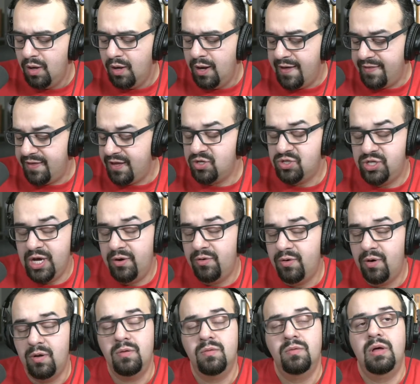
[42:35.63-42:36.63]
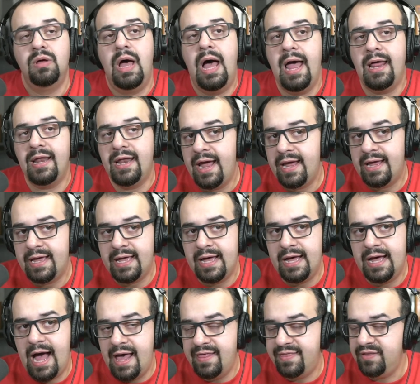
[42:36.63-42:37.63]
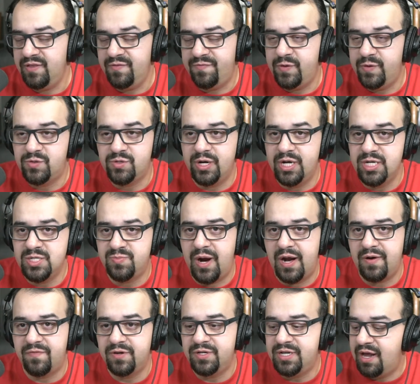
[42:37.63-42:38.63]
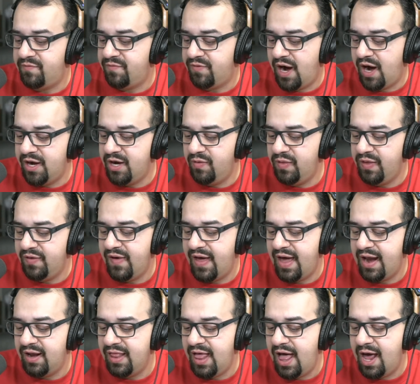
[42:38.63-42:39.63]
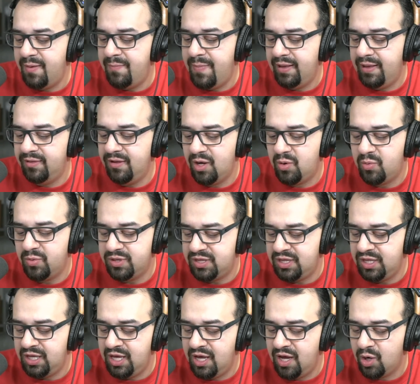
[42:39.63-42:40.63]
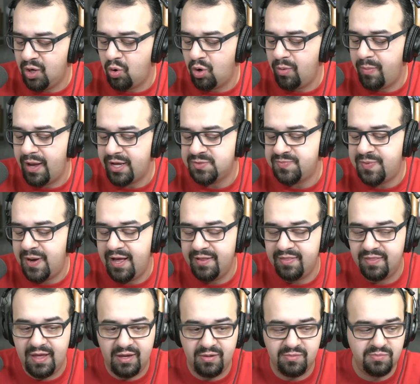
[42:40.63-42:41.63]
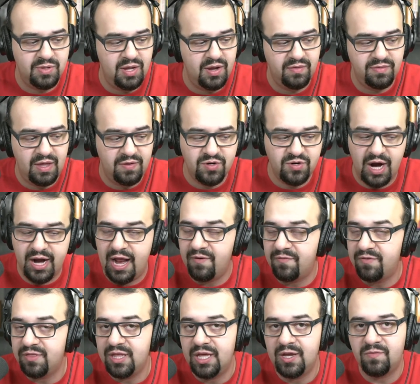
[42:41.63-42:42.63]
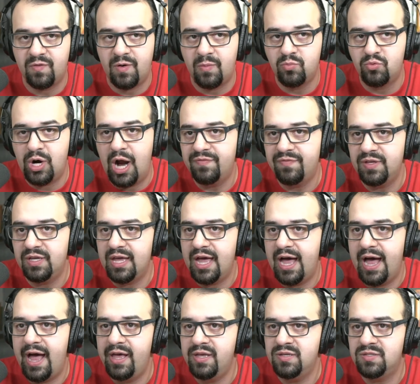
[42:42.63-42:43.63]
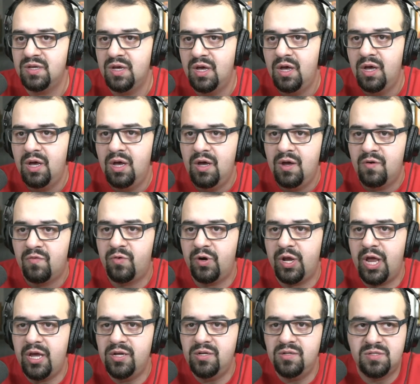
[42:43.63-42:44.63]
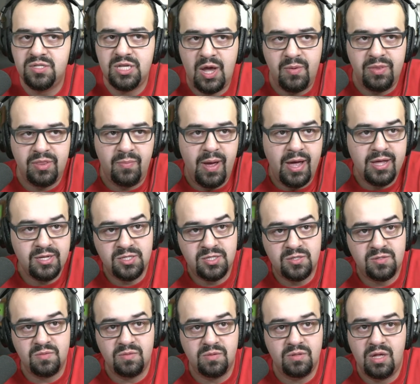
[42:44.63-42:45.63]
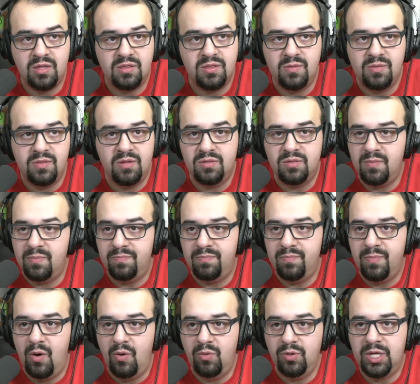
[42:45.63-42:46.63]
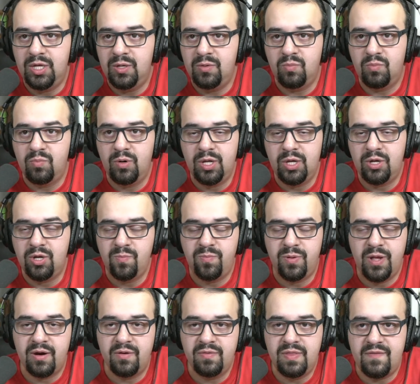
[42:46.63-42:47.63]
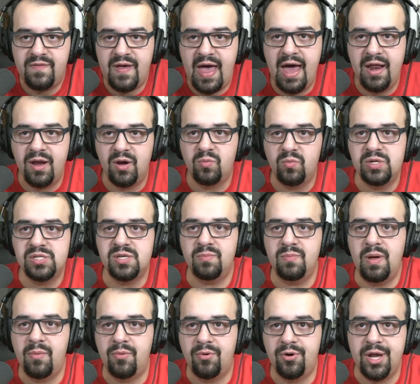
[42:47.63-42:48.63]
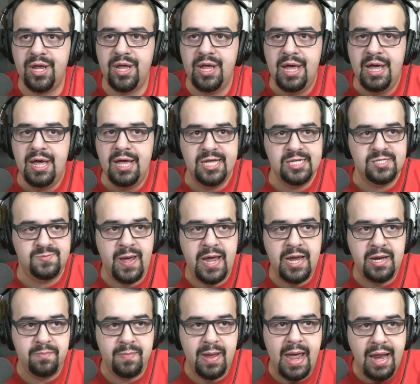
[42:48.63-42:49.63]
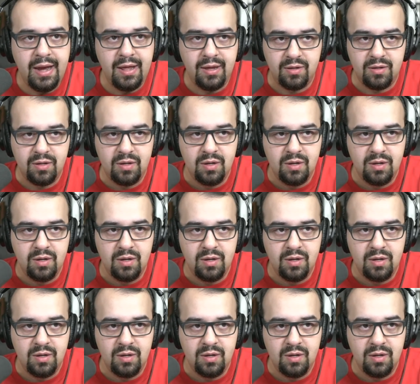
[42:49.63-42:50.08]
I think in general, I think the future is bright for Denver. I know they've had a lot of bad luck with the quarterback spot. They've tried everything from drafting guys, free agency. I mean, the only really good player they've had in recent memory is Peyton Manning.